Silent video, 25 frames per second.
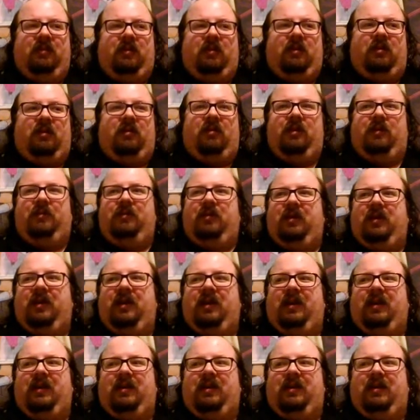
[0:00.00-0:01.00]
Currently
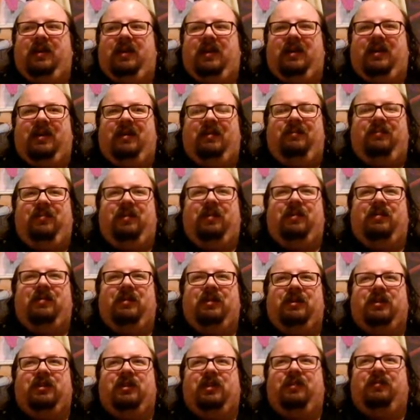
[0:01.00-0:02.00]
playing the
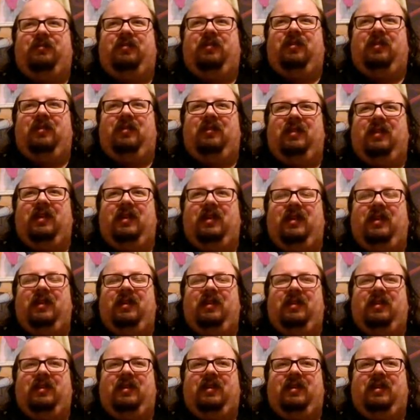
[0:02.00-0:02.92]
Pokemon Shuffle a lot,